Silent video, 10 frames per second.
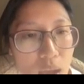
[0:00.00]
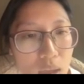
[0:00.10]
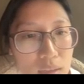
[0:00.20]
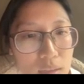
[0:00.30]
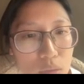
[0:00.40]

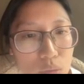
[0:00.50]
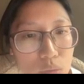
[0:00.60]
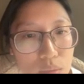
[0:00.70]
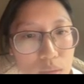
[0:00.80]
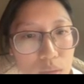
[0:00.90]
and
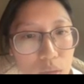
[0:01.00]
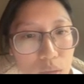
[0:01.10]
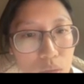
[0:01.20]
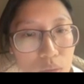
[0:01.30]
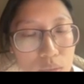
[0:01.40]
use the
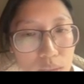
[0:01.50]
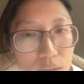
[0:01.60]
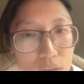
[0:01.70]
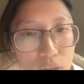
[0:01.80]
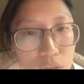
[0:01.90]
YOLO
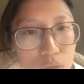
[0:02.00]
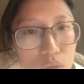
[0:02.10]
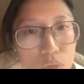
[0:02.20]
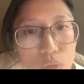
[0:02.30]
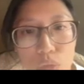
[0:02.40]

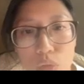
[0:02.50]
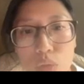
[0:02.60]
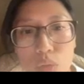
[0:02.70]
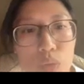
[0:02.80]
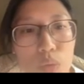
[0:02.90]
detection
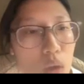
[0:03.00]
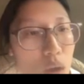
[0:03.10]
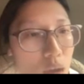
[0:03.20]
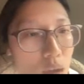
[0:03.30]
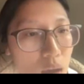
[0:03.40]
to
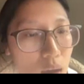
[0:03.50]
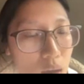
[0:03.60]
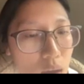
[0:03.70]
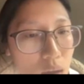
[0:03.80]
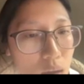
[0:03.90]

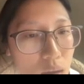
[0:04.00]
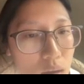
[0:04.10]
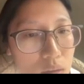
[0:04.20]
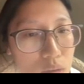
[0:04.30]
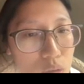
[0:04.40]

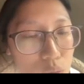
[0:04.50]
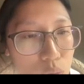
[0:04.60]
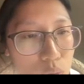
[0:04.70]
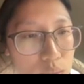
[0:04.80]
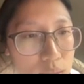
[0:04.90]

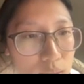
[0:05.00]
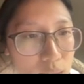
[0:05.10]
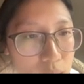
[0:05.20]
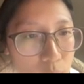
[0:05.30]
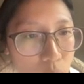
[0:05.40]
do the
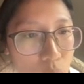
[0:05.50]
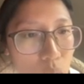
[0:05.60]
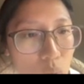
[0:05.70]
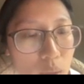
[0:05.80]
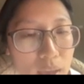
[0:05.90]

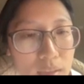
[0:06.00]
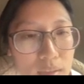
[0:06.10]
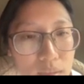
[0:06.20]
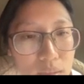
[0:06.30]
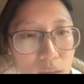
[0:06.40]
label
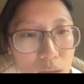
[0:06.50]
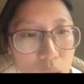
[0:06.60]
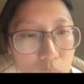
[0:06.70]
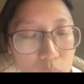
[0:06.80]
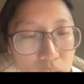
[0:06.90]
and
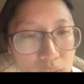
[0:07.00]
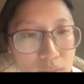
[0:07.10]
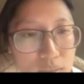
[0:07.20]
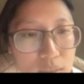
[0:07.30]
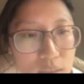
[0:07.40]
object
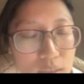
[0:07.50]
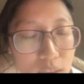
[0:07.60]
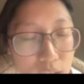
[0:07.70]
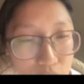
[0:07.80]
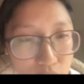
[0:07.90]

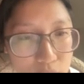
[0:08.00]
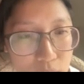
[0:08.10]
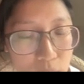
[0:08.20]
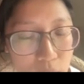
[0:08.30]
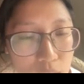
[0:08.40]
detection